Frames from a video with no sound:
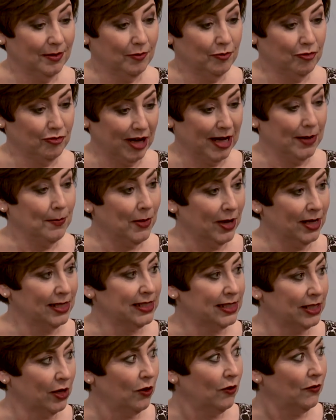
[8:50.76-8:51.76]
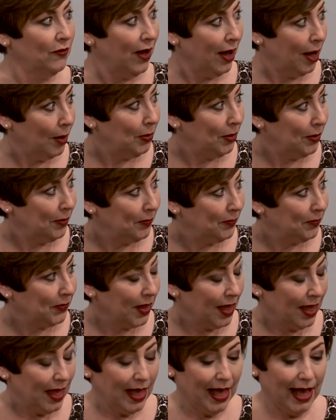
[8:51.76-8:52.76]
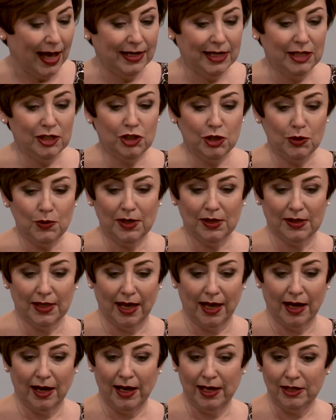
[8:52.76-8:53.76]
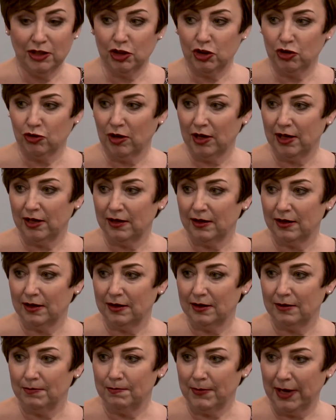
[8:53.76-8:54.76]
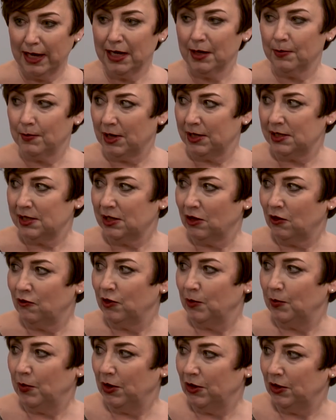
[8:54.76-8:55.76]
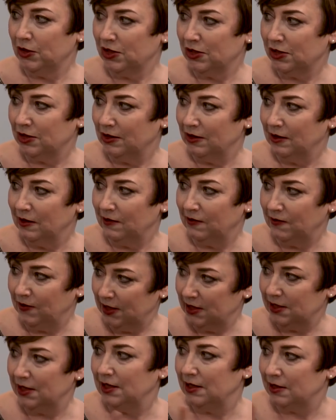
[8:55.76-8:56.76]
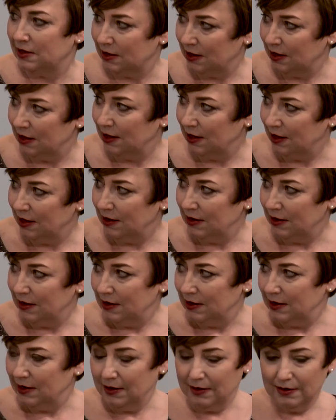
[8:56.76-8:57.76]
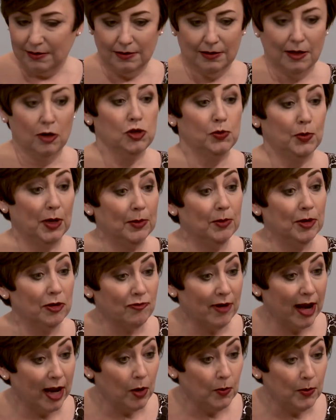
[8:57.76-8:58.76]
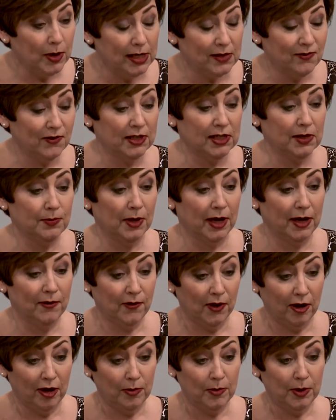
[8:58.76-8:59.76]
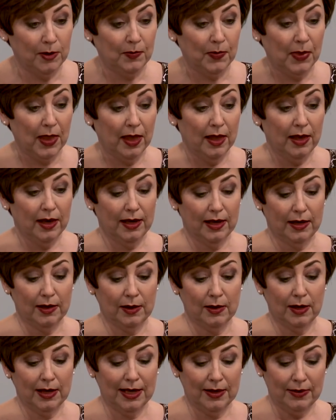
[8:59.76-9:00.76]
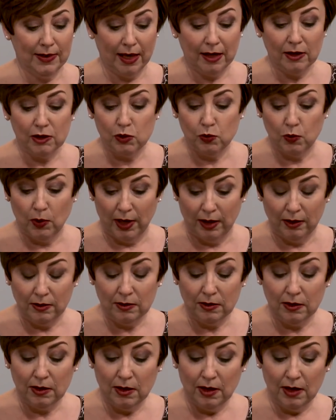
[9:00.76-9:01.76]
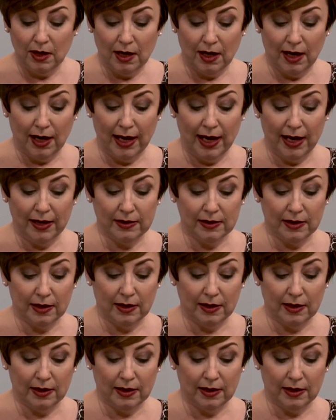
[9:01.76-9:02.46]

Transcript: bring myself up. And in doing that, I had to try and make myself a person that fitted those people around me, fitted my environment. In that as well, I had